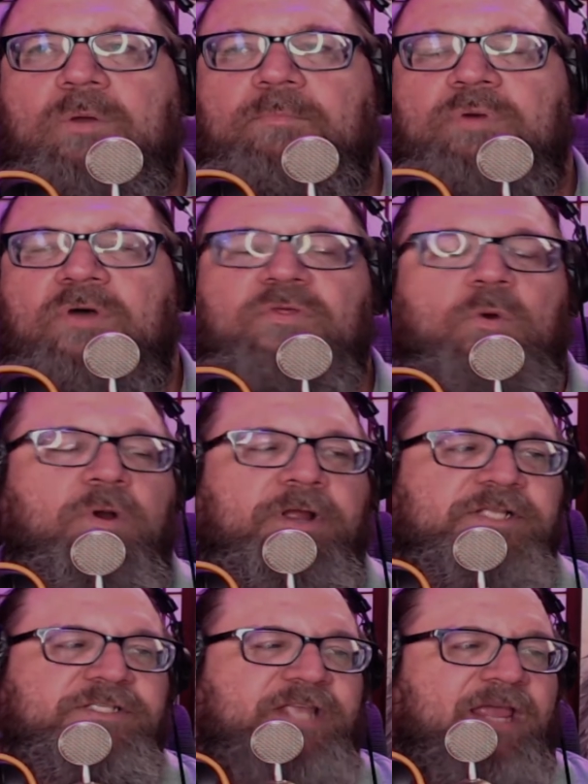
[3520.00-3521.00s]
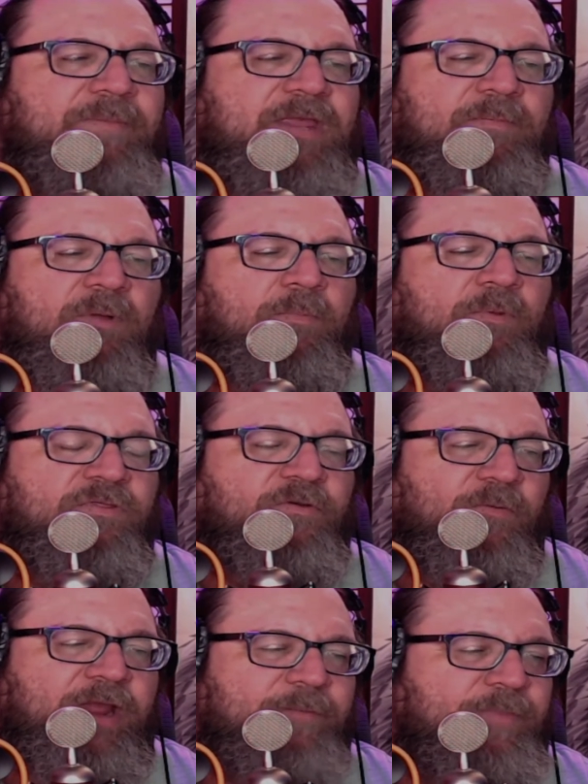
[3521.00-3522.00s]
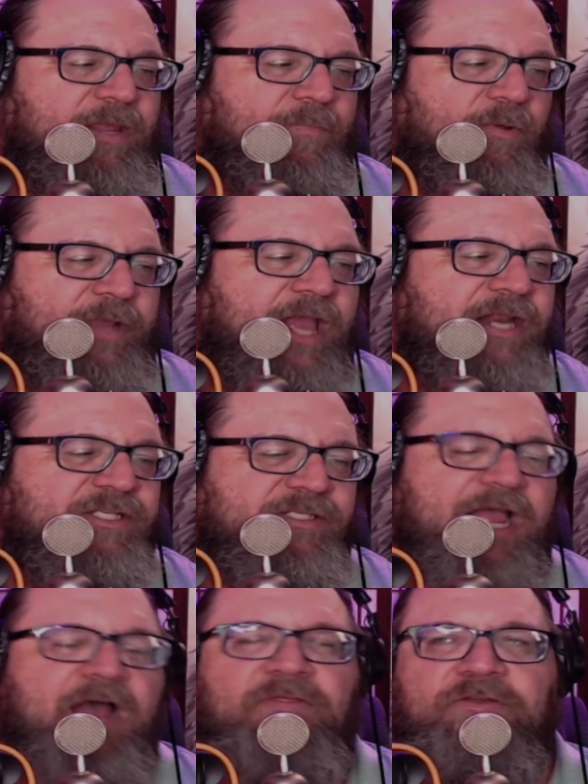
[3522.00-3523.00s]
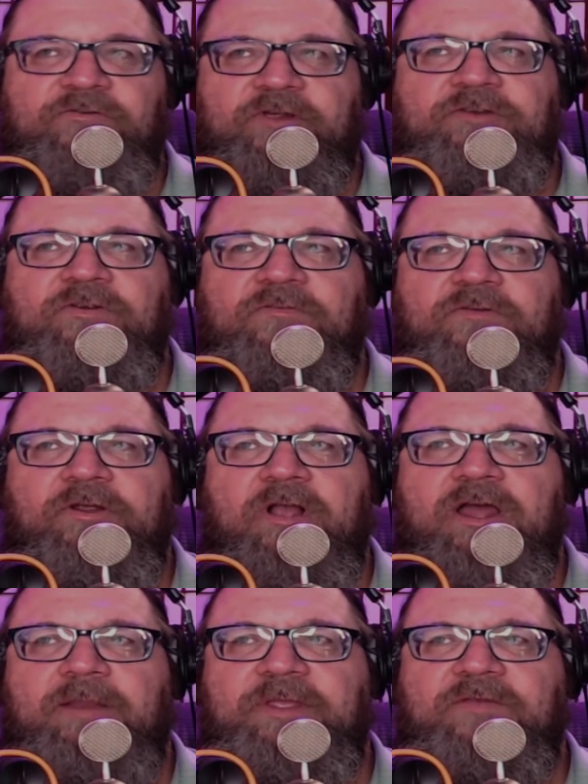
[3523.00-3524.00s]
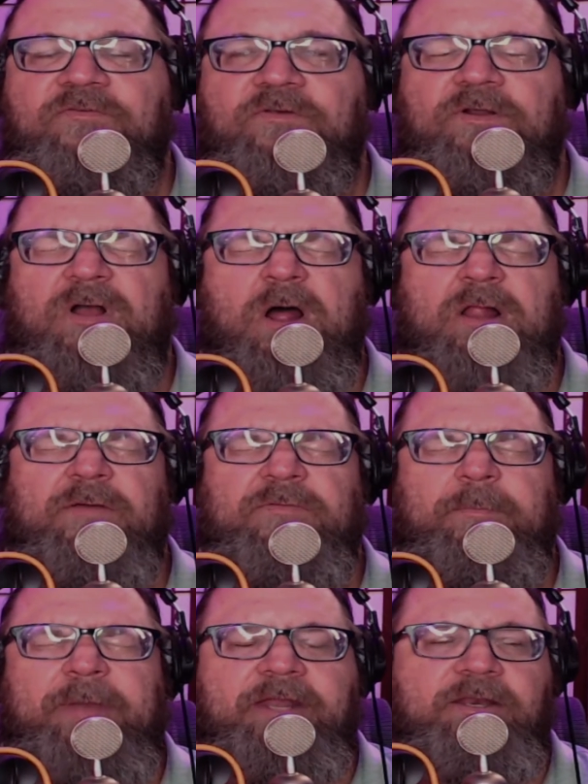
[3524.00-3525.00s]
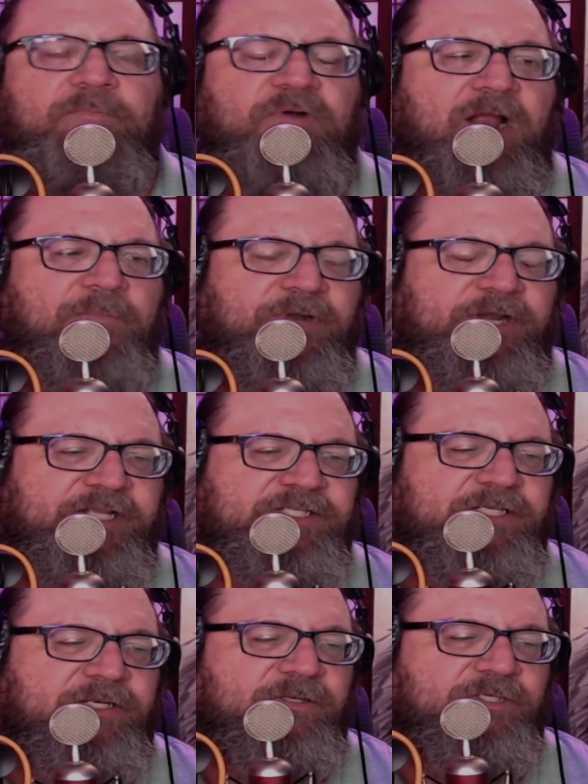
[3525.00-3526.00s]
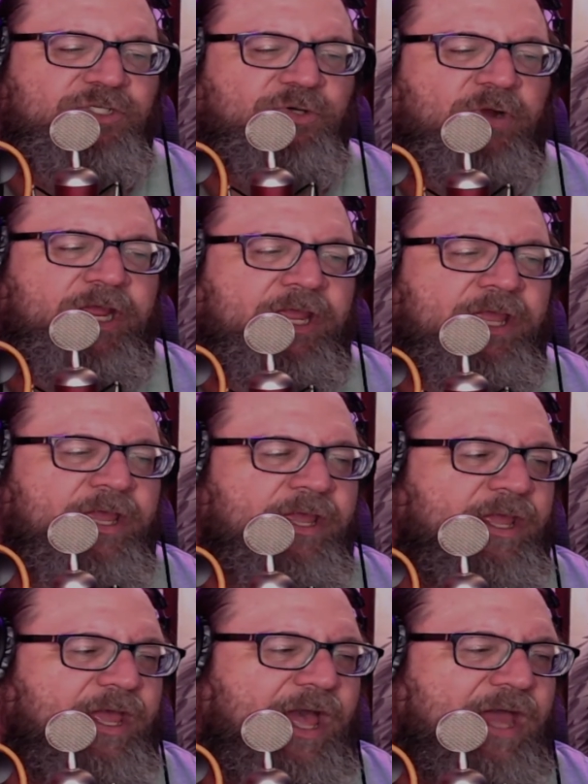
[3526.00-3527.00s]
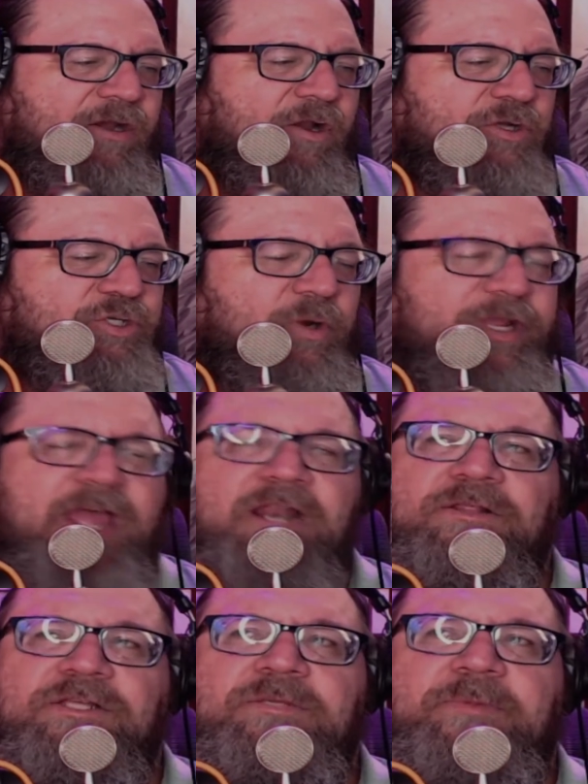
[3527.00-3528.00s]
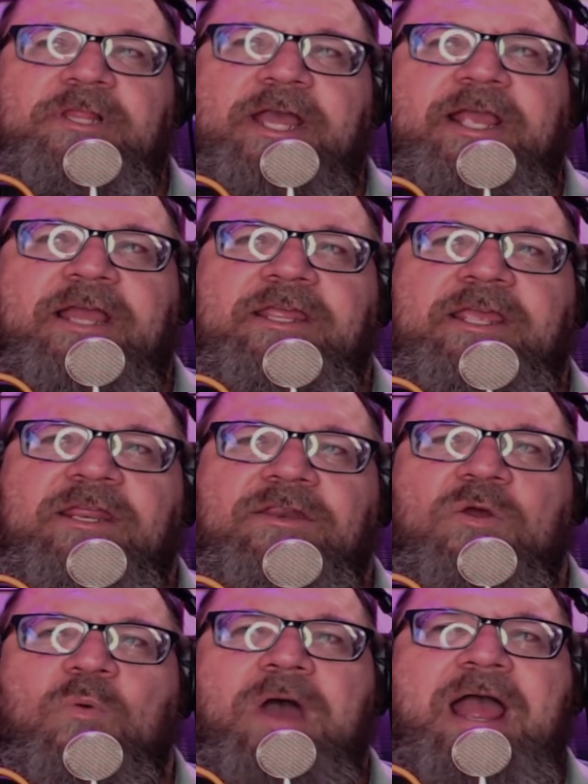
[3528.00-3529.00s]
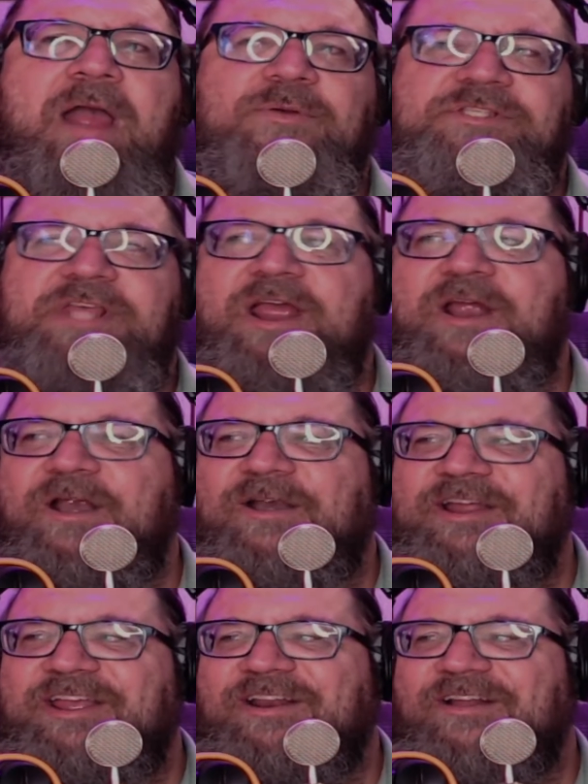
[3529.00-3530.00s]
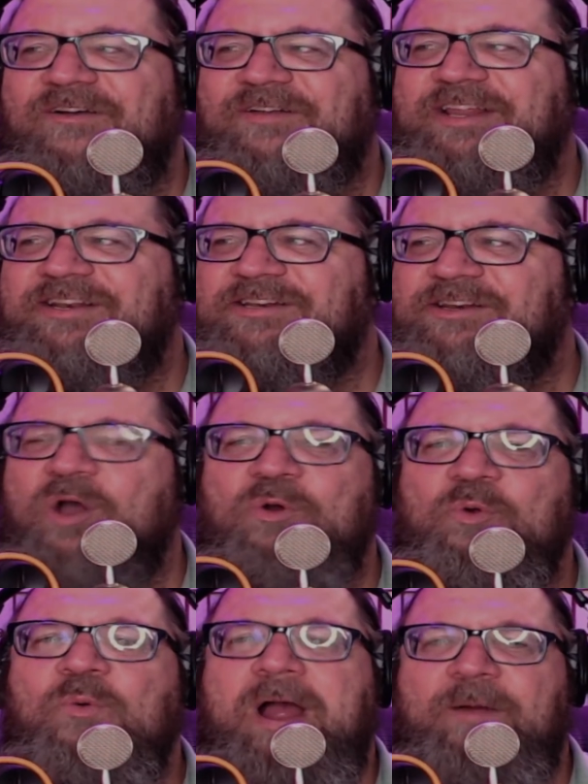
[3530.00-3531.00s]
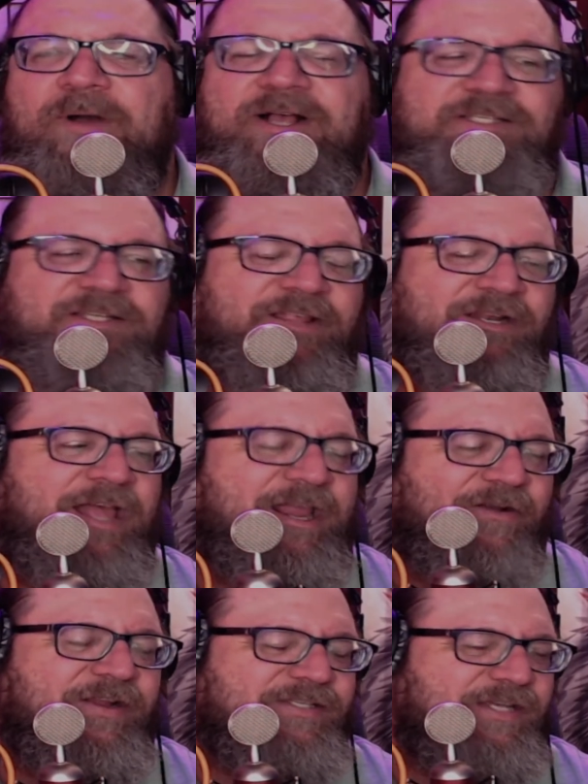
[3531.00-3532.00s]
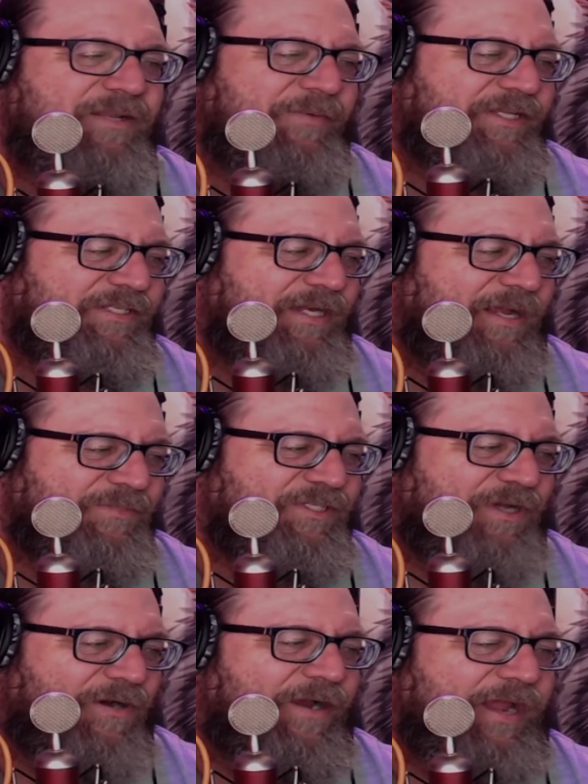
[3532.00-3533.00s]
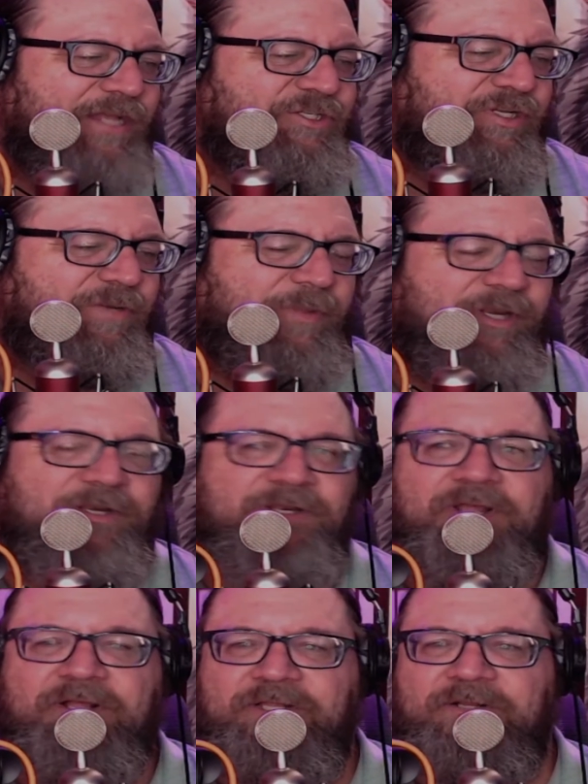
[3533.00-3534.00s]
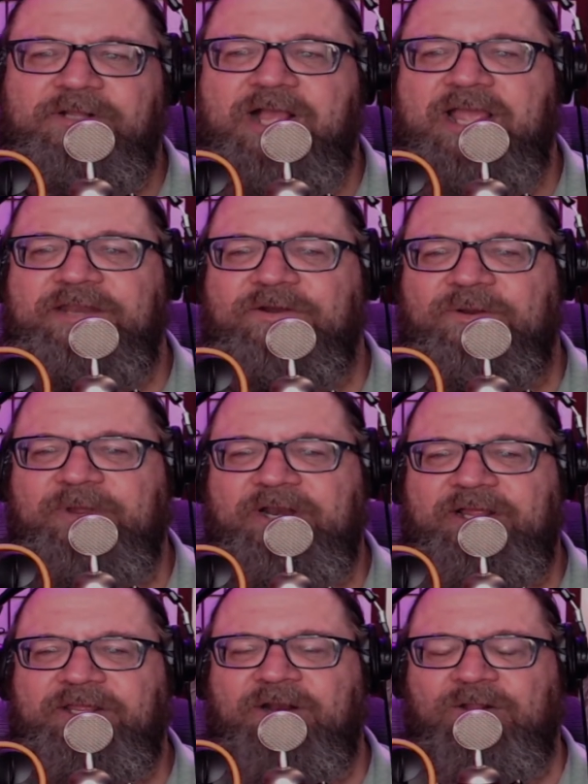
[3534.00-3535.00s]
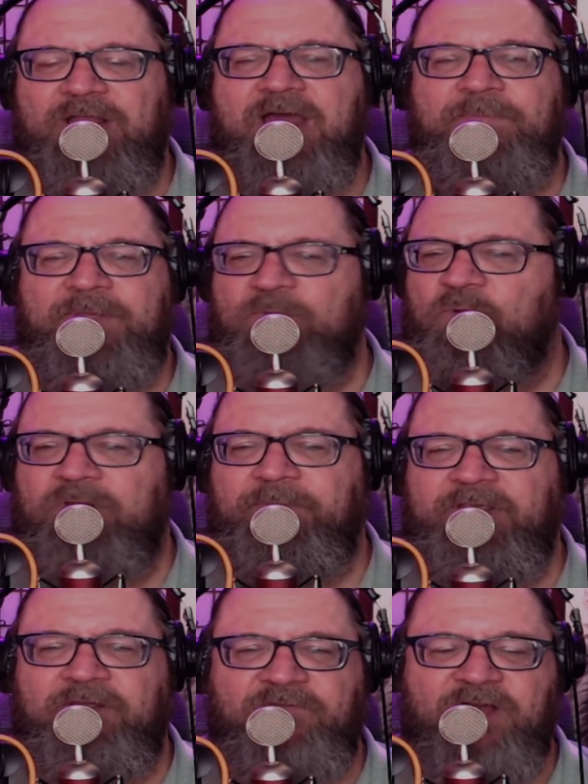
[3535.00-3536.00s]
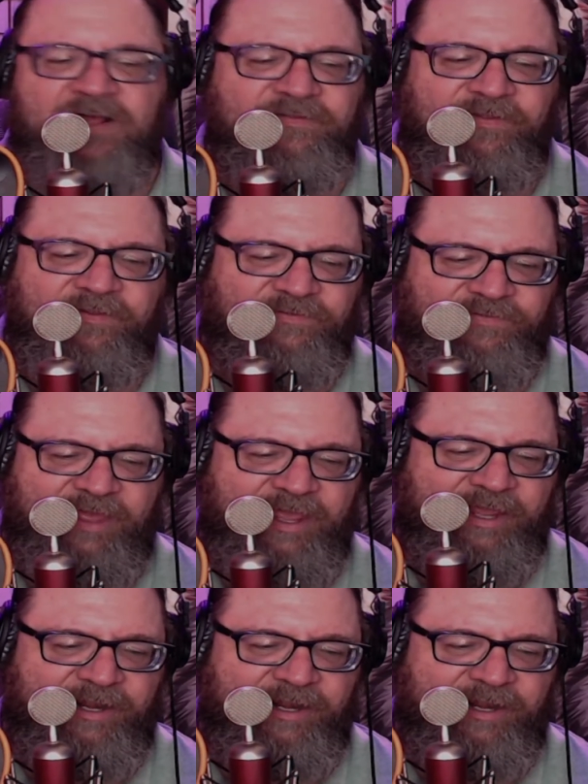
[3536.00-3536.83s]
Both Oregon State people, both great people. Ken is now the director of agronomy for all of the Bandon properties. And Troy, I don't know, Troy kind of looked at me like he didn't know why I was there, you know, and he didn't know who I was. And then later he said to me, he said, I'm sorry, I should have been a little kinder, but you know, a lot of people want to be involved in this thing.